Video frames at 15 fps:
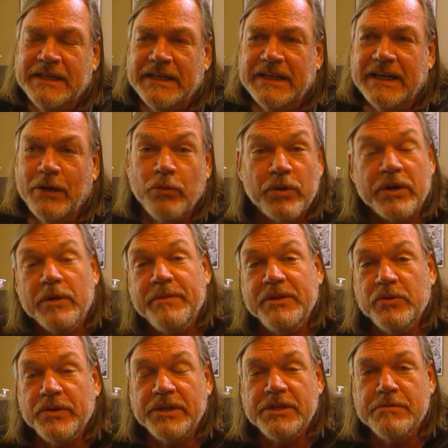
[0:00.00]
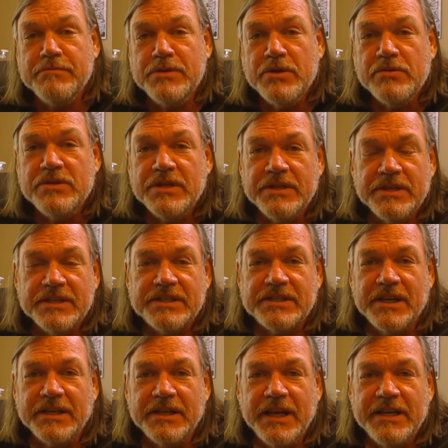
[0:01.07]
We're going to be doing communion this
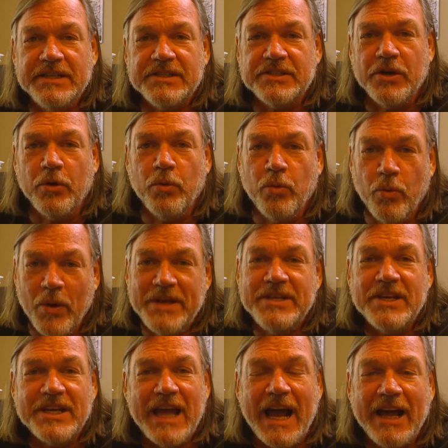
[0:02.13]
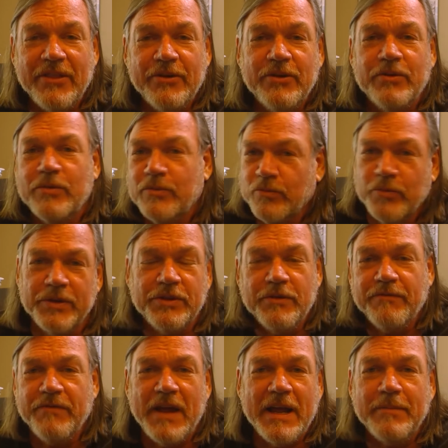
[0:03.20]
Sunday, so when you gather with
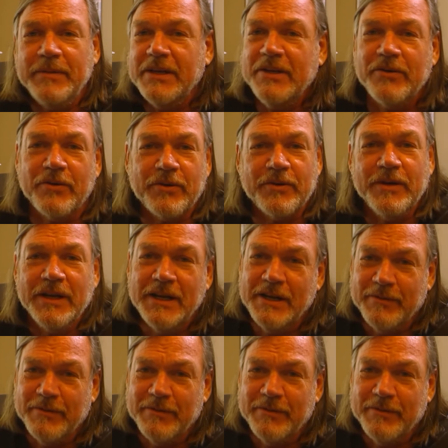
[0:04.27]
your family or